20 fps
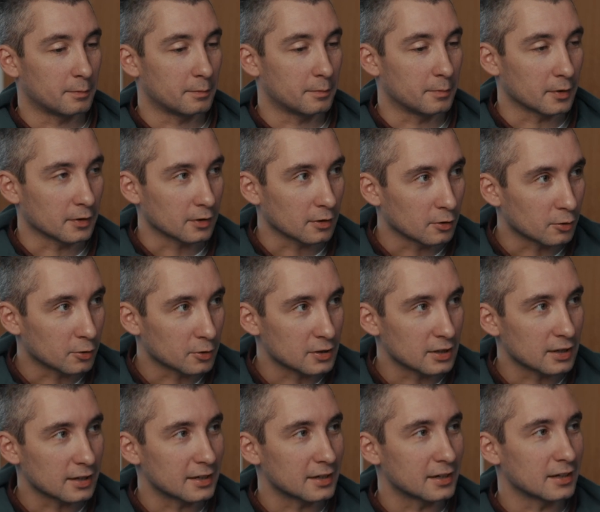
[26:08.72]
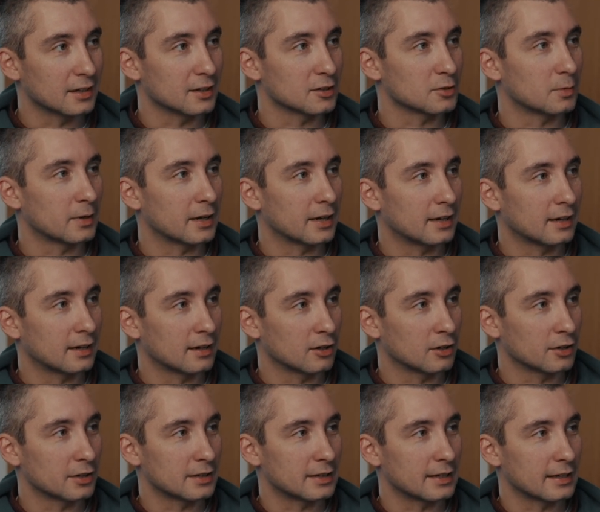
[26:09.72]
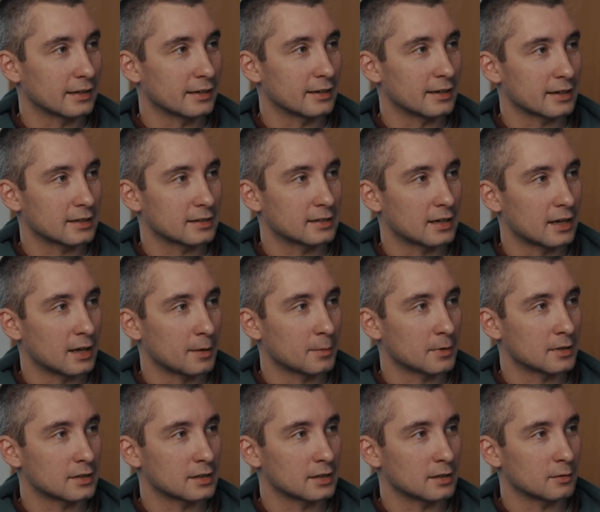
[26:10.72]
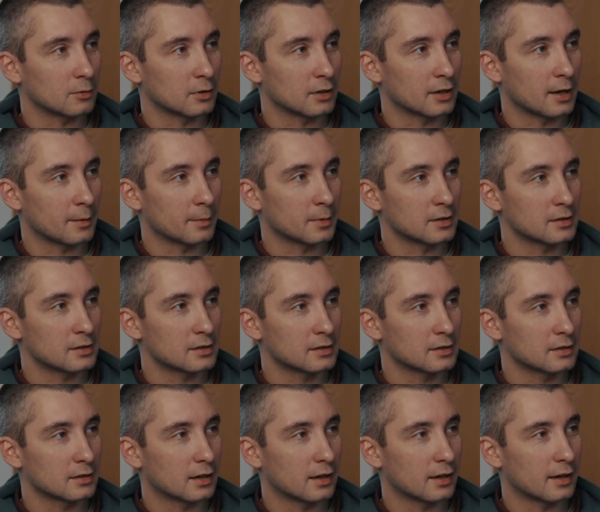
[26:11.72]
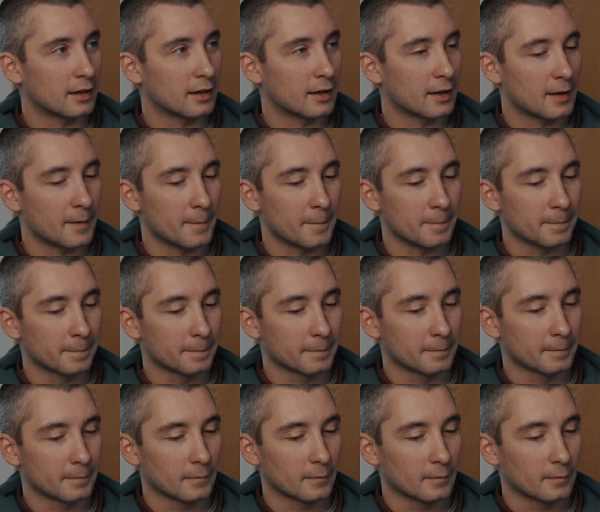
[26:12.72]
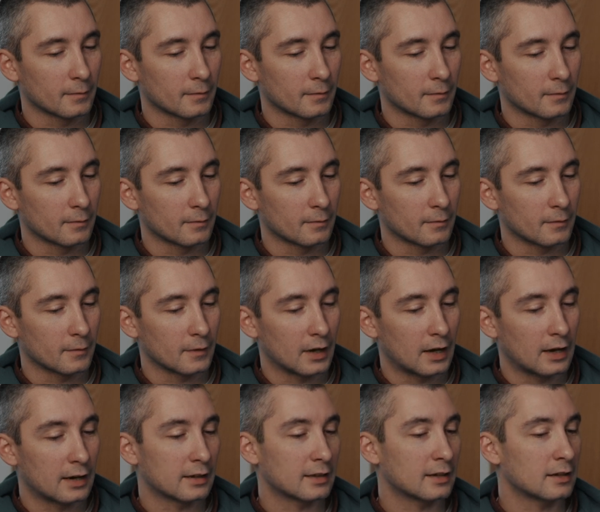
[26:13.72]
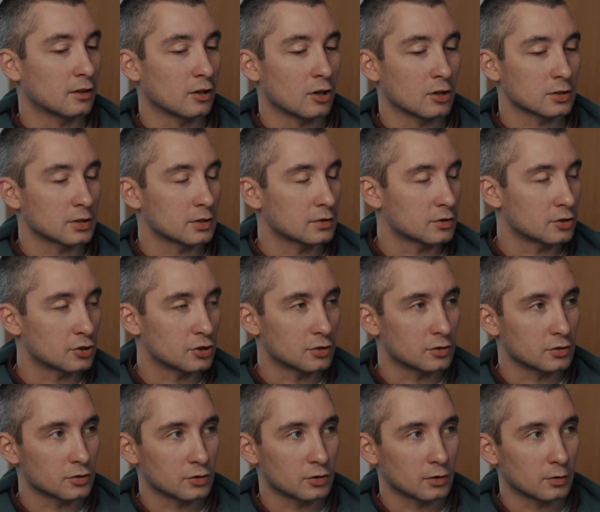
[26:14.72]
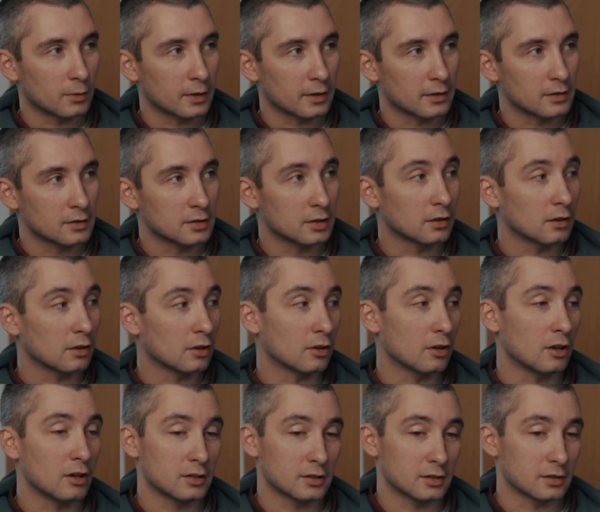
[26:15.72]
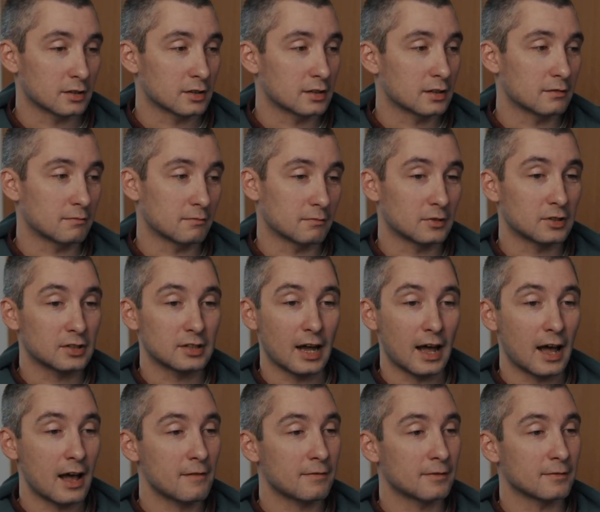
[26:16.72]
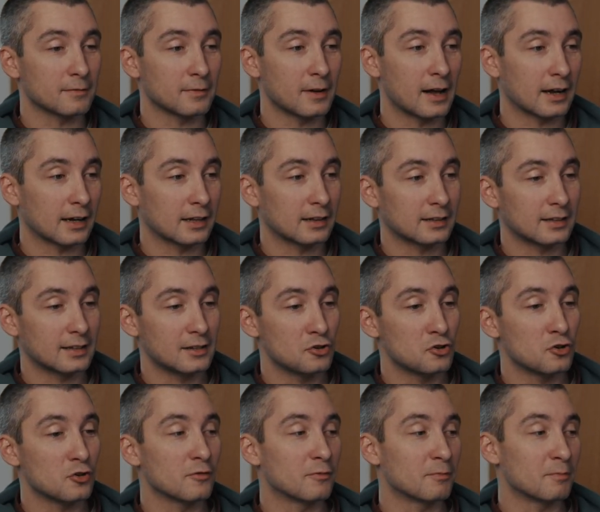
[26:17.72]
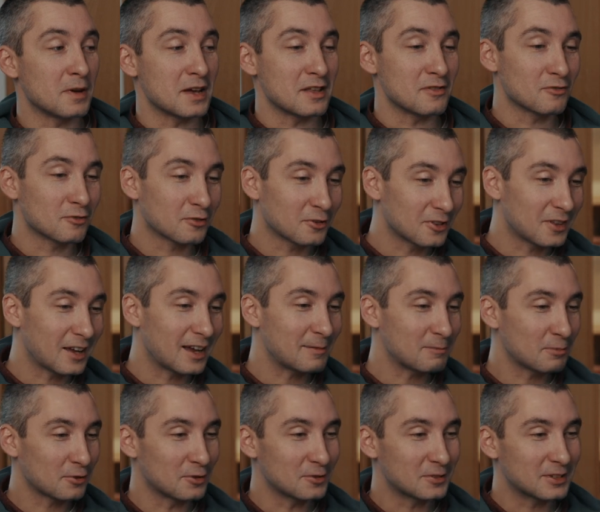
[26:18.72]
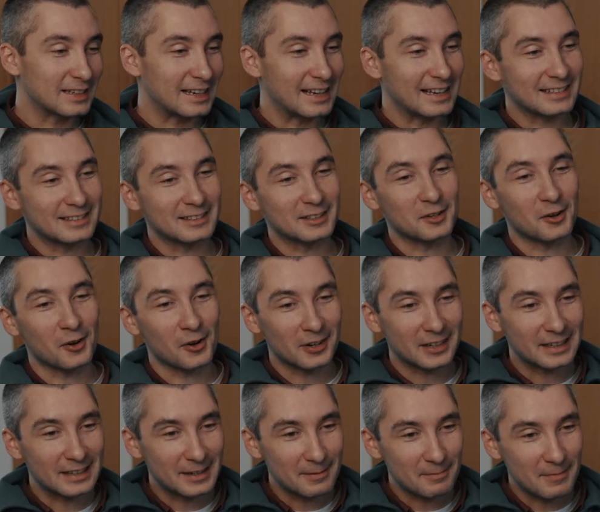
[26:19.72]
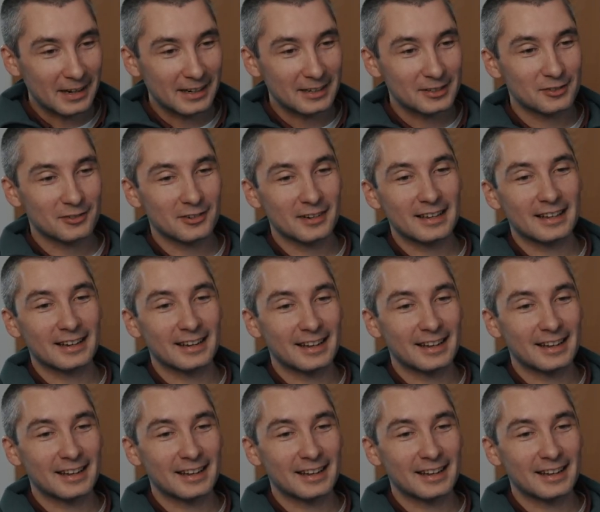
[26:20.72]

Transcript: But the Lord's leading this way, and I got to take the next step and see what happens. And I think lots of the students who are with us, and lots of staff and faculty who have been through that process and gone into ministry and